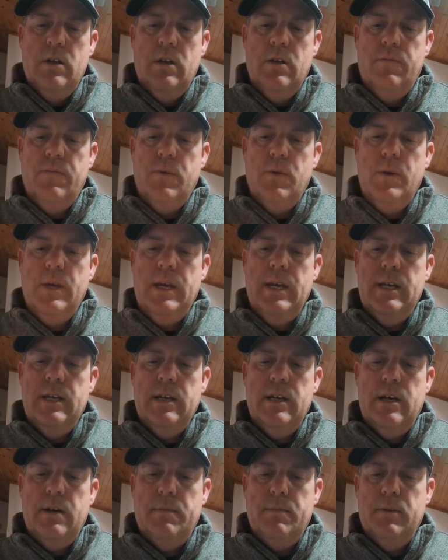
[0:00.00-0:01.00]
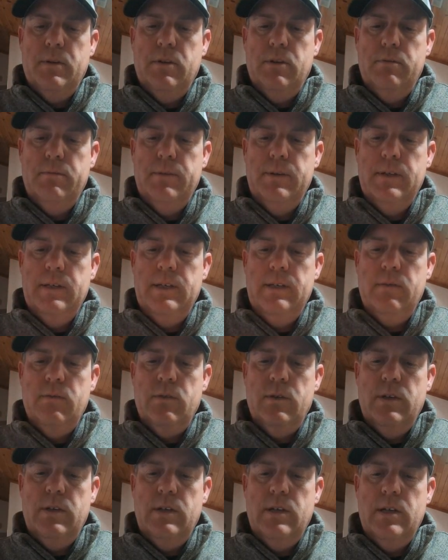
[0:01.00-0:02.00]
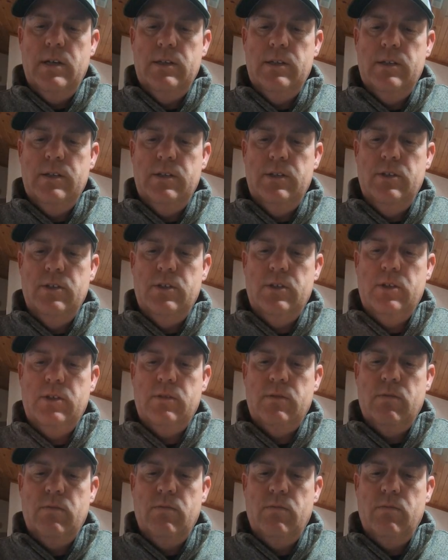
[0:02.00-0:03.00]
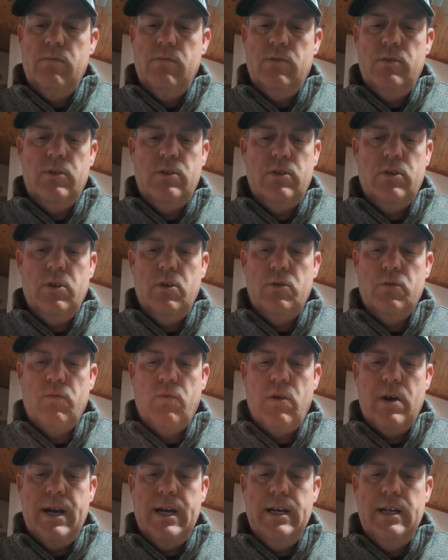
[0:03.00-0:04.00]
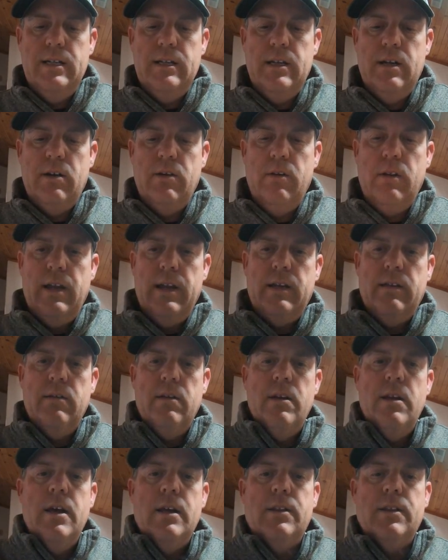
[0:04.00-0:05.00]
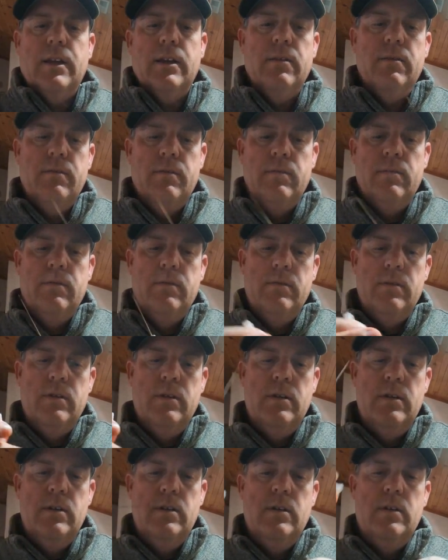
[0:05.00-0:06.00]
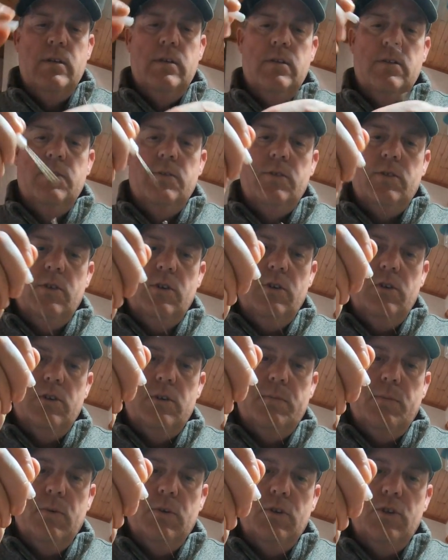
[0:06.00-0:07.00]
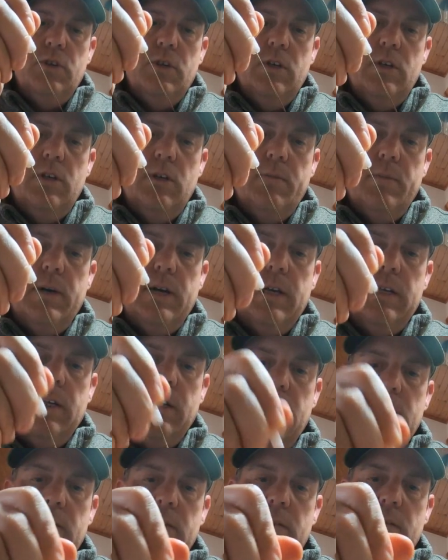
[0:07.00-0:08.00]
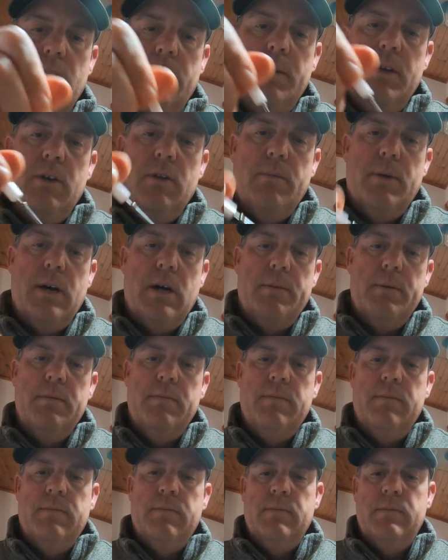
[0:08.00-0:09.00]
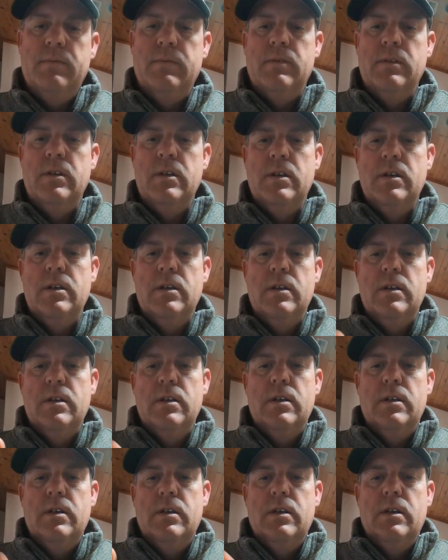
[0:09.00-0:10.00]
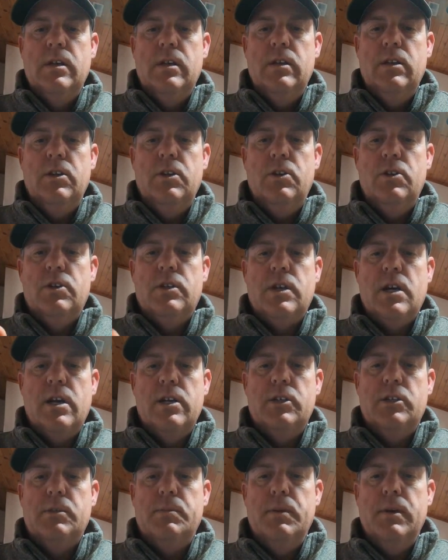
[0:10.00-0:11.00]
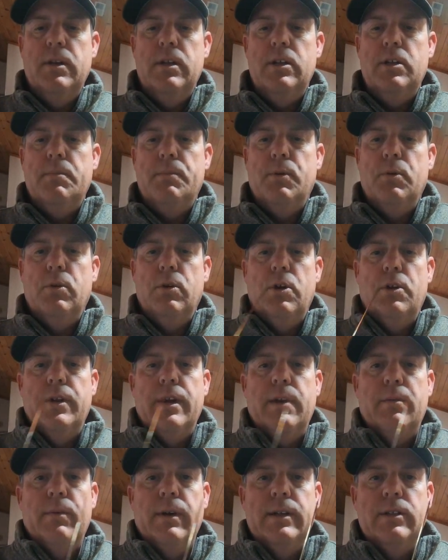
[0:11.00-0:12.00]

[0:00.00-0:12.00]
And if you heat it up a little bit, what it does is it just goes right in there like nothing. So you just push it in your bodkin, your bobbin, and then you just kind of spin it and you pull all that